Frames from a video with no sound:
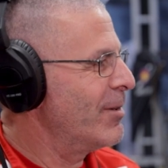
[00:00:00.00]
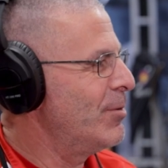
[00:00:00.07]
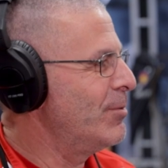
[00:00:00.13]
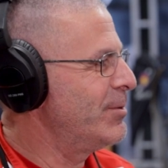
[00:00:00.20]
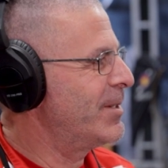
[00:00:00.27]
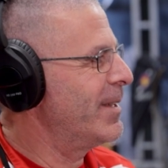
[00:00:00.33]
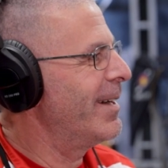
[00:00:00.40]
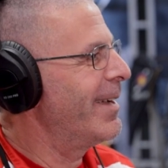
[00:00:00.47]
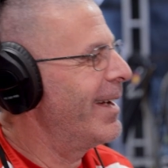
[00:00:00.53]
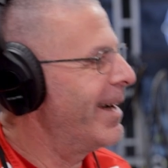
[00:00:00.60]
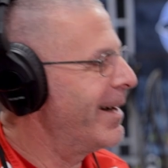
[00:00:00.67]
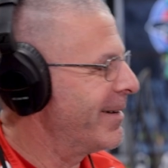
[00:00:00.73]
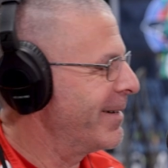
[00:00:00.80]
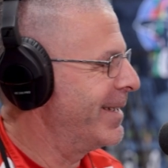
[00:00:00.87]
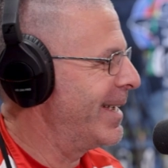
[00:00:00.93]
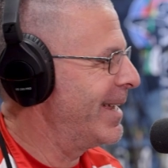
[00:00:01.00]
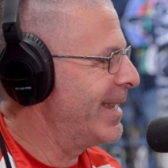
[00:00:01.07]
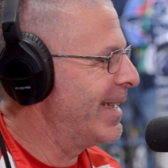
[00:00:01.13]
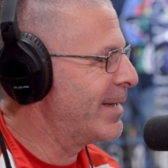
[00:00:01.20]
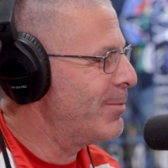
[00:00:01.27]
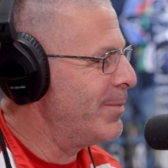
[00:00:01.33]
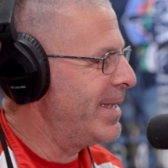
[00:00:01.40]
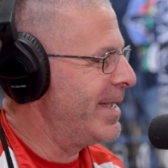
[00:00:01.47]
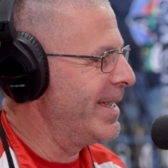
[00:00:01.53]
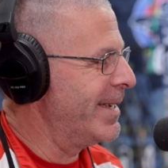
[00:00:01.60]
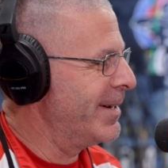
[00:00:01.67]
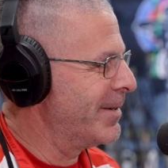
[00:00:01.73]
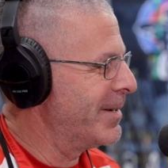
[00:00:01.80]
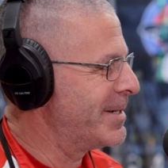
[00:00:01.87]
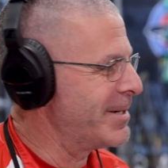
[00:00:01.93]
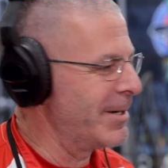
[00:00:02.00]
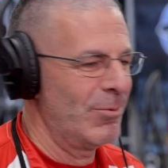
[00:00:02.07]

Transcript: who's going to hire a guy like me in archery?